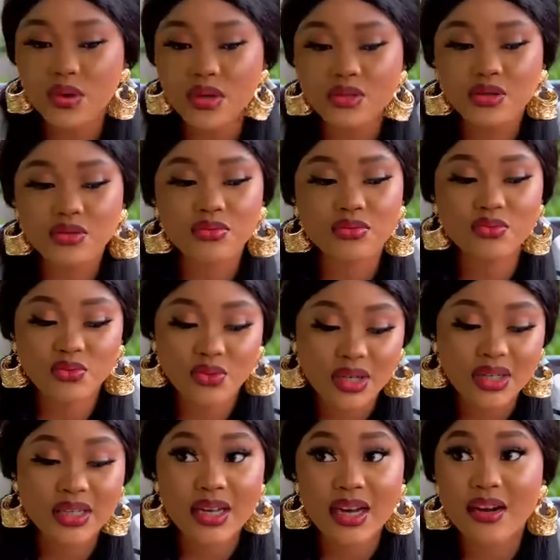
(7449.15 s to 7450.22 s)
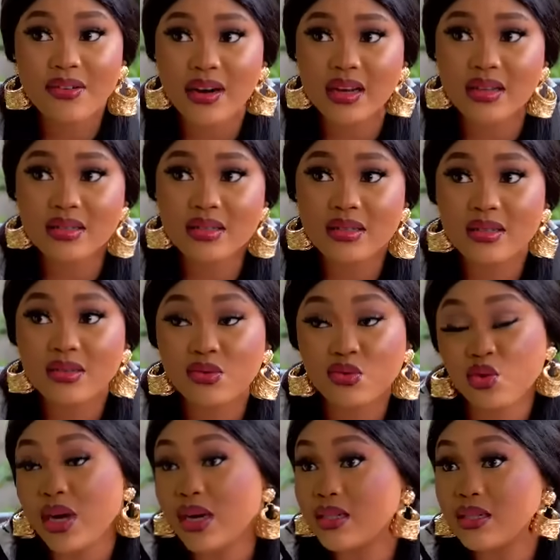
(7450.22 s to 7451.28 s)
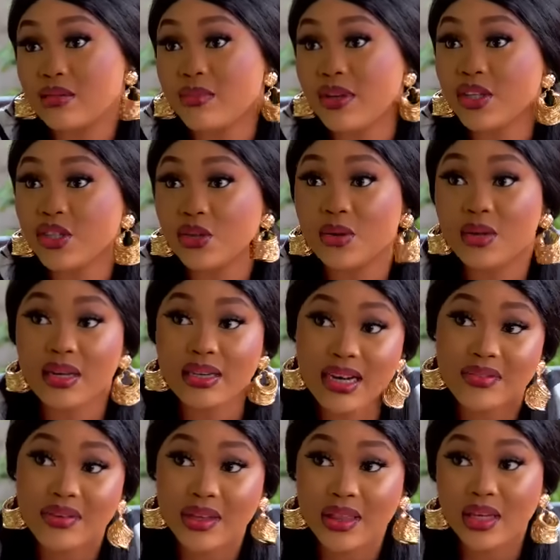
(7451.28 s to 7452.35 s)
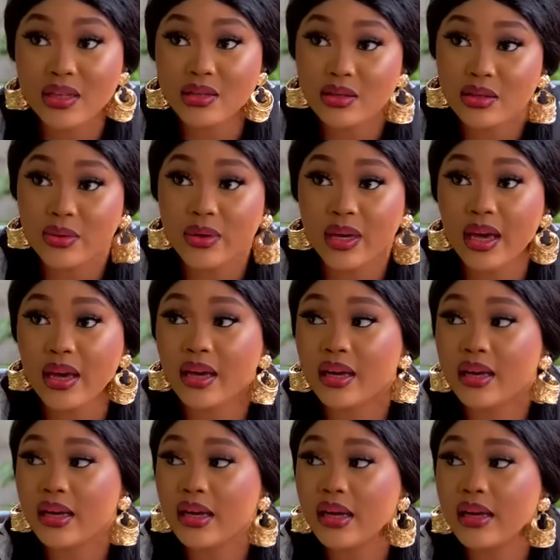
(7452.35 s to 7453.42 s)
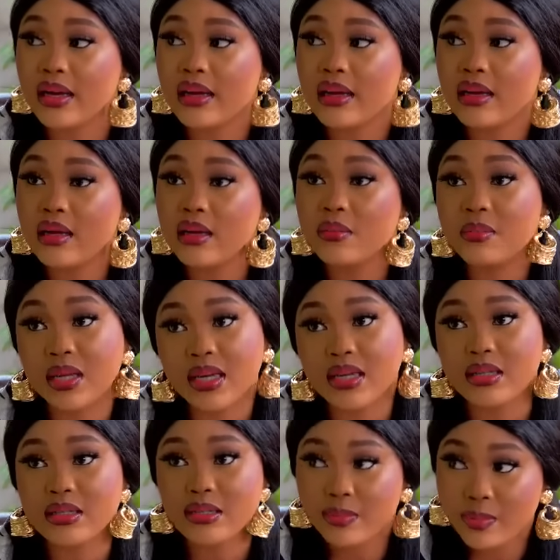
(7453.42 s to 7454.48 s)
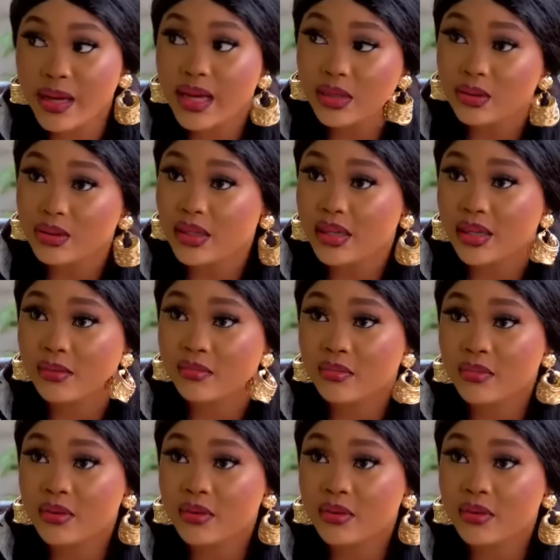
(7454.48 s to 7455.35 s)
see, I'm the one running errands, trying to make sure that everything is okay. Please,